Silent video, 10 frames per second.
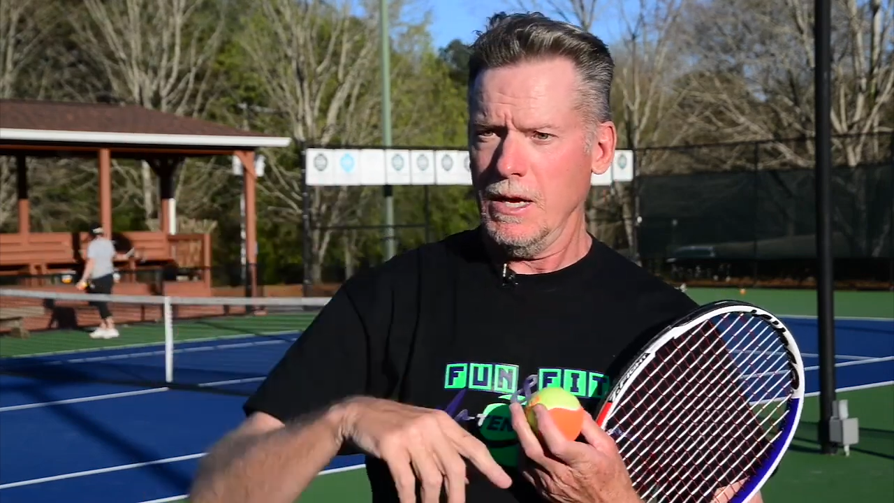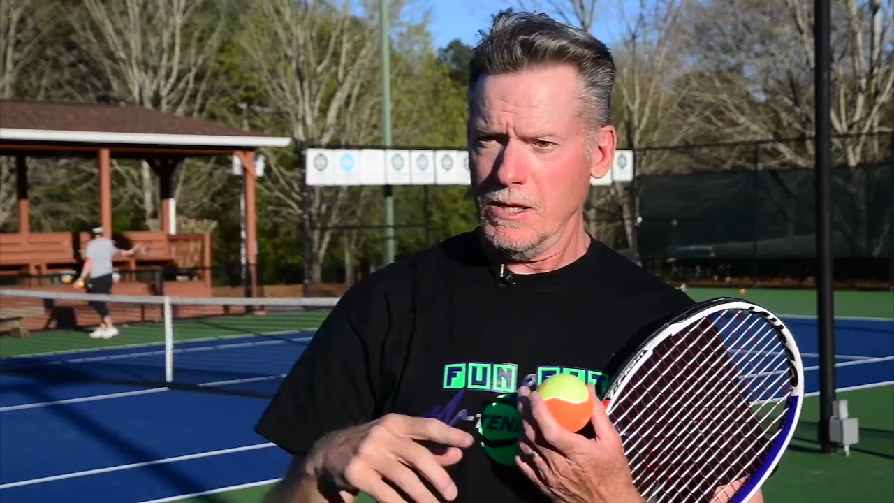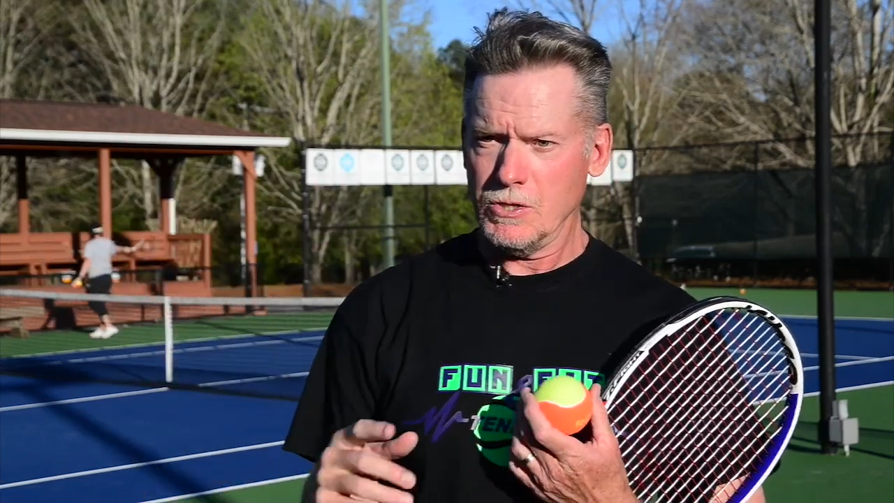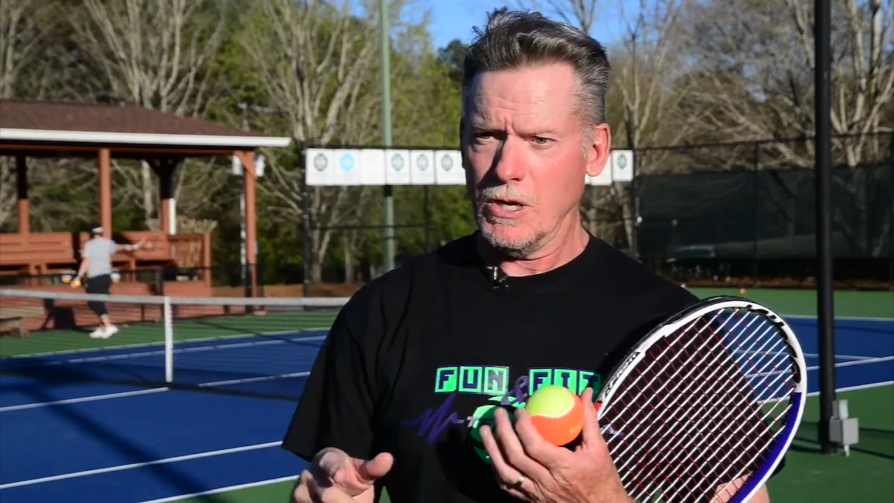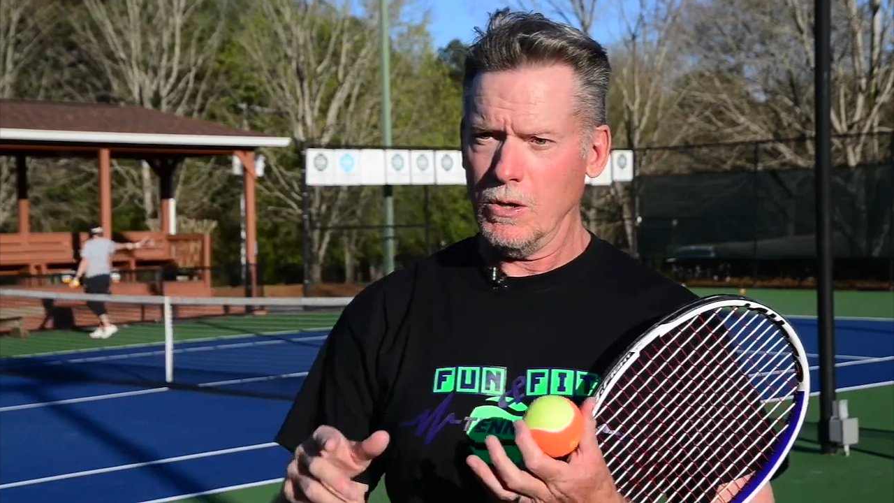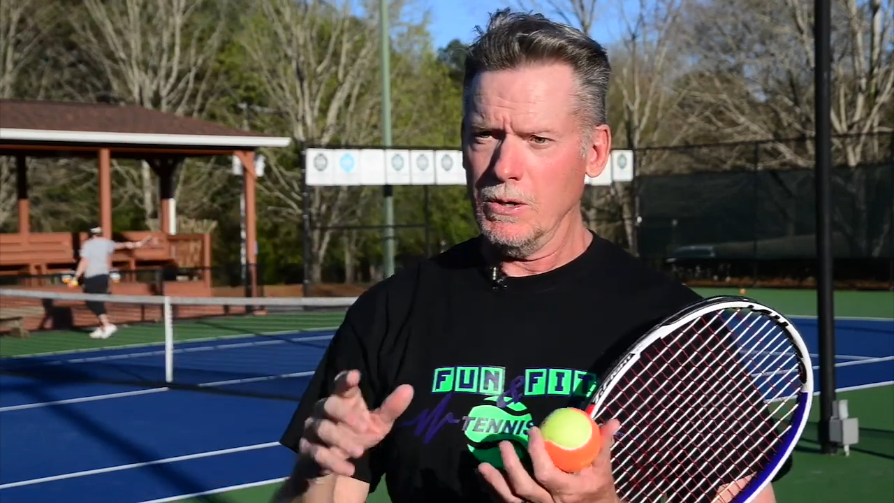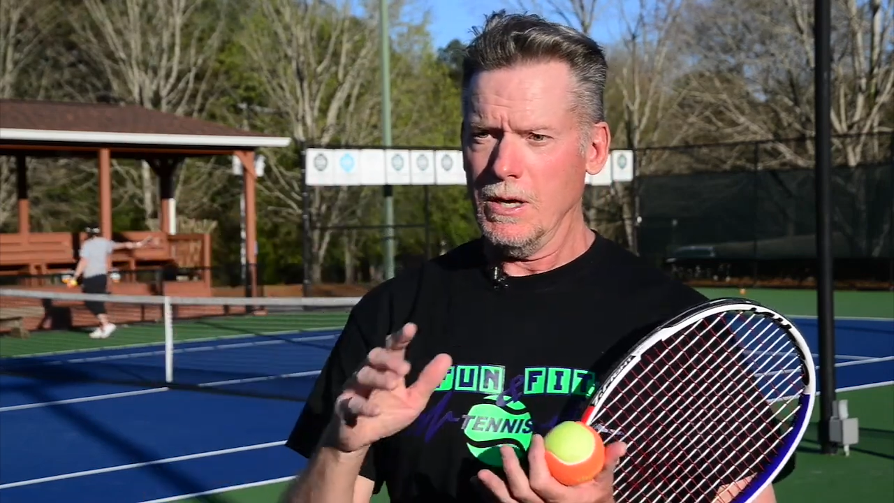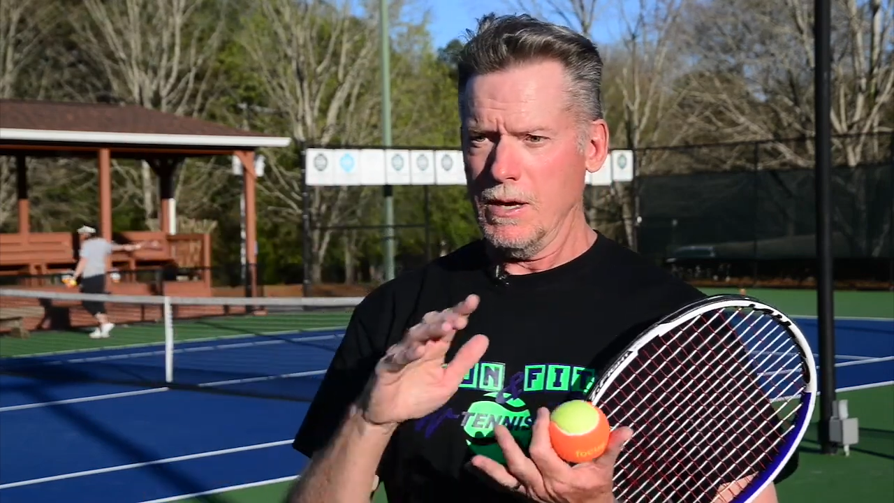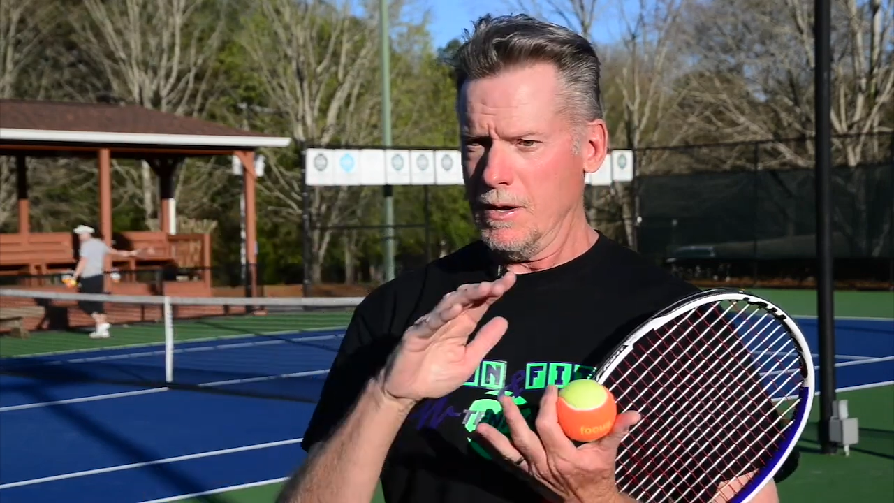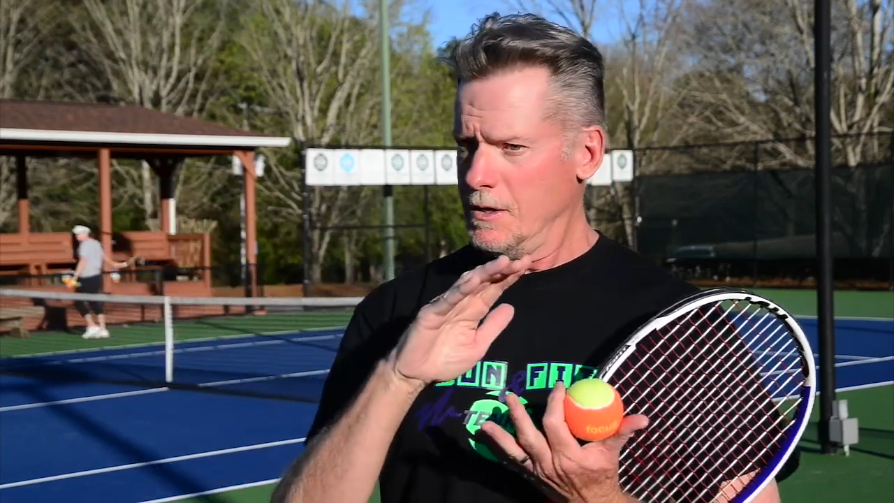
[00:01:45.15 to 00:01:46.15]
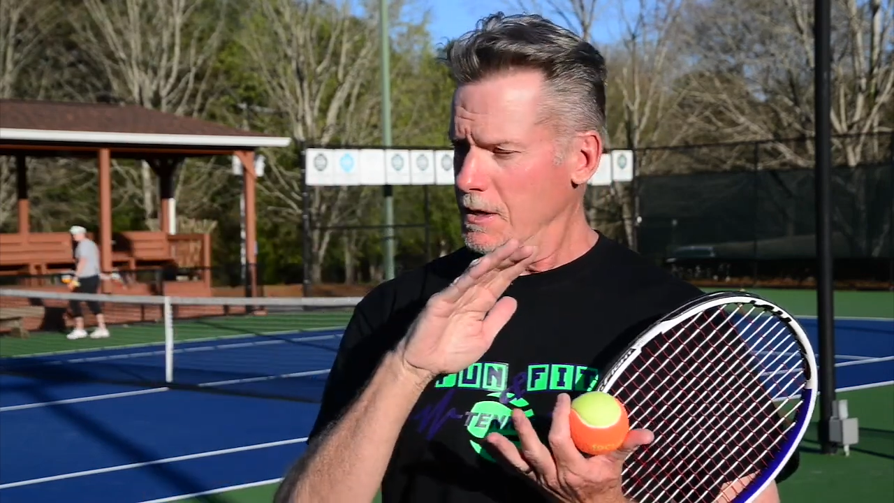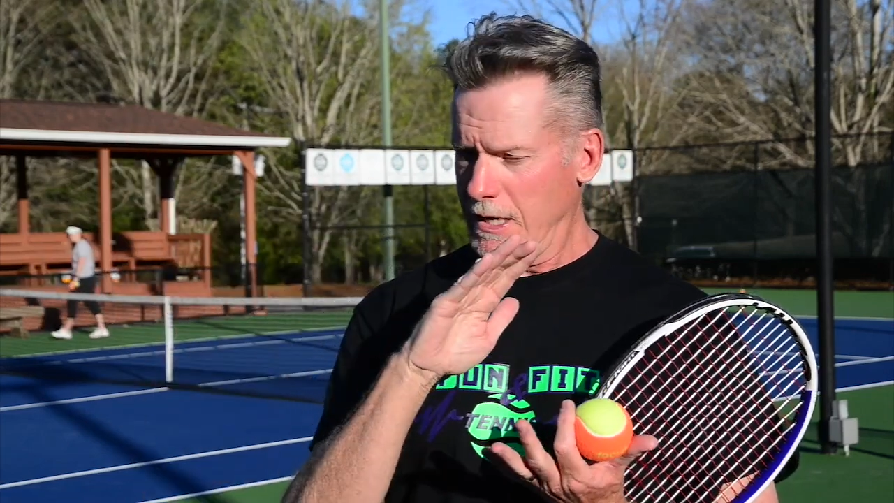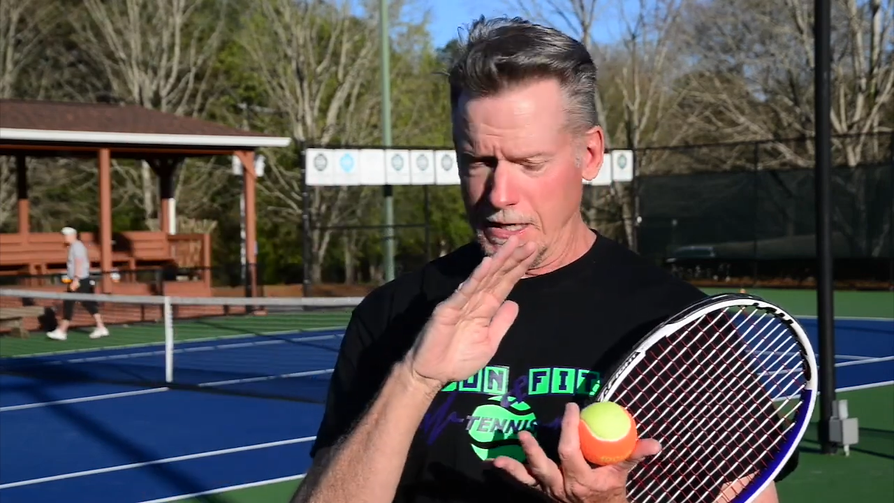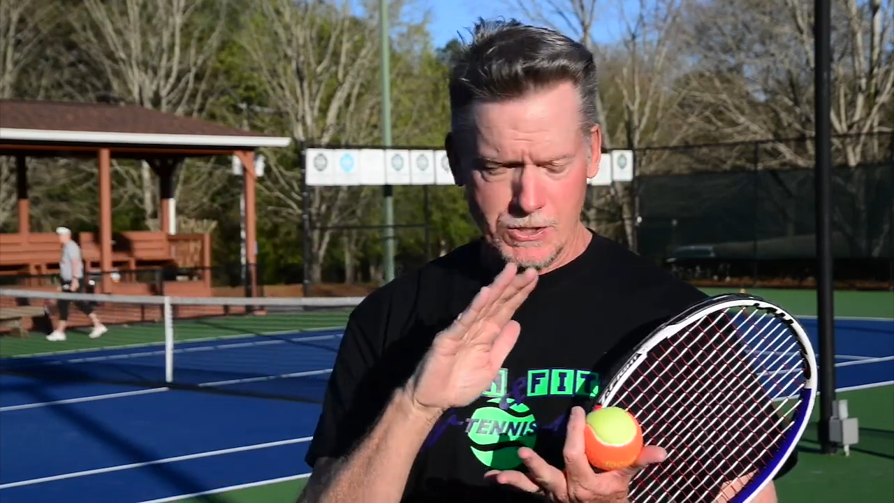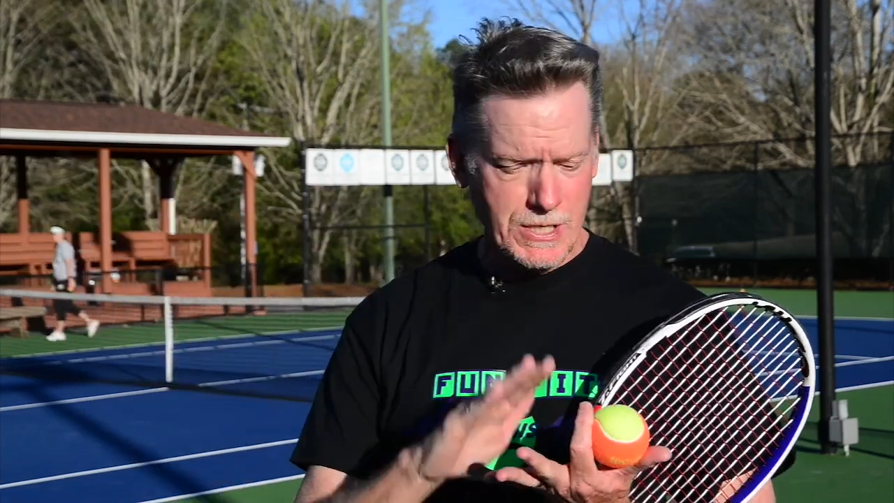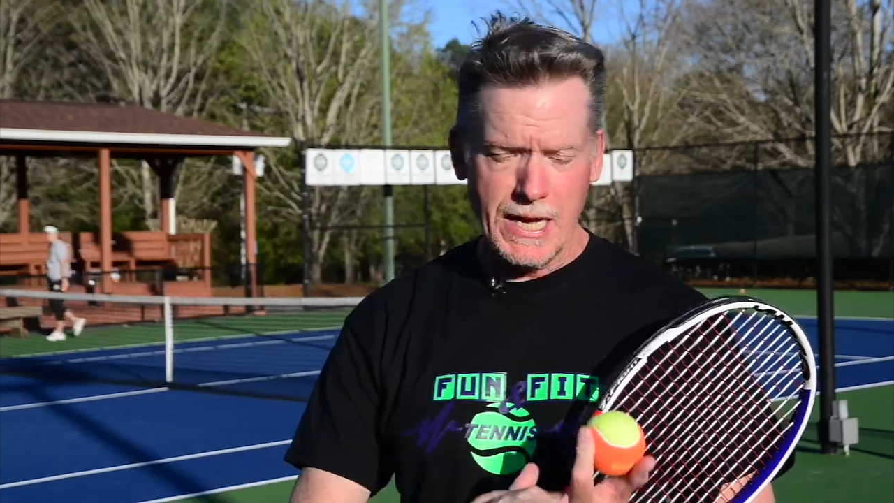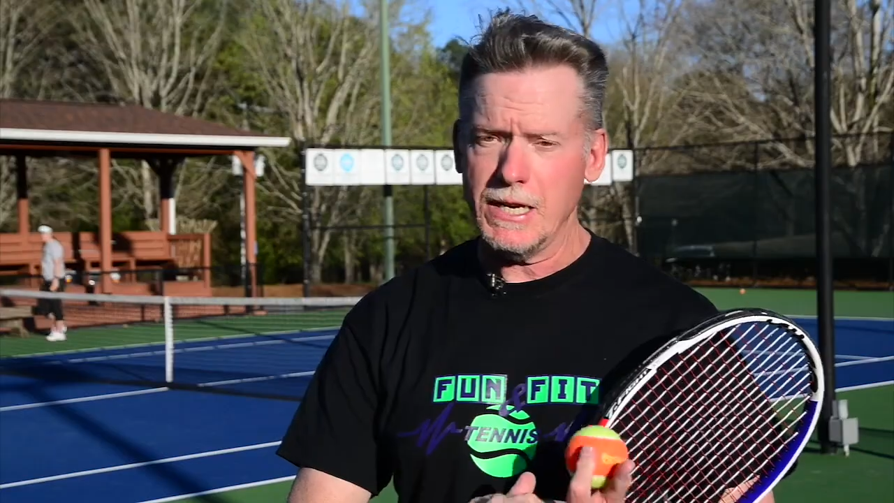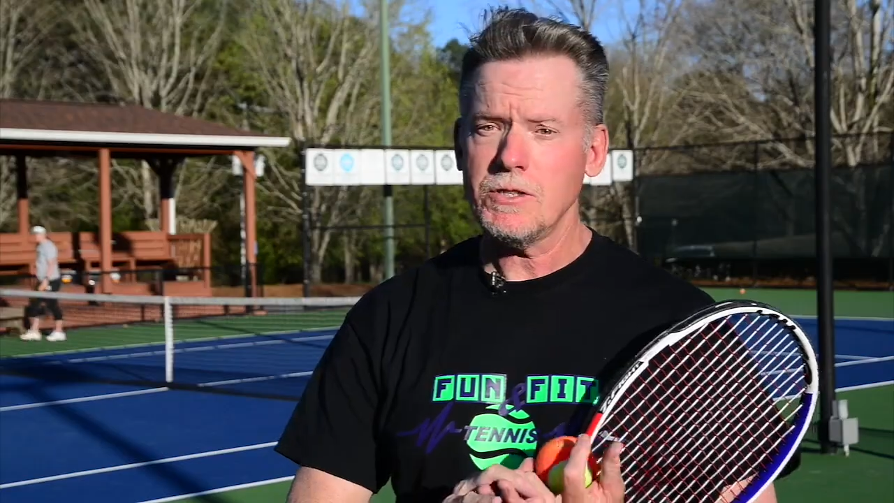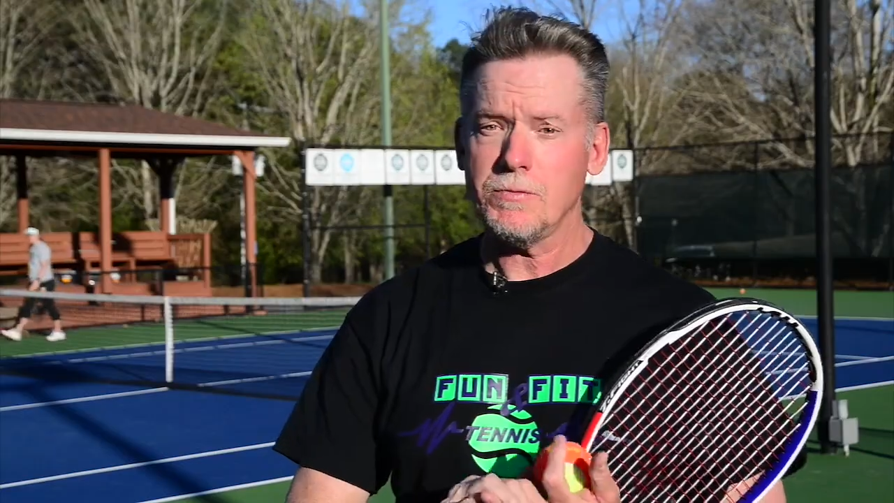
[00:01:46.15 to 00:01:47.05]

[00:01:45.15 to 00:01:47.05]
So it's tennis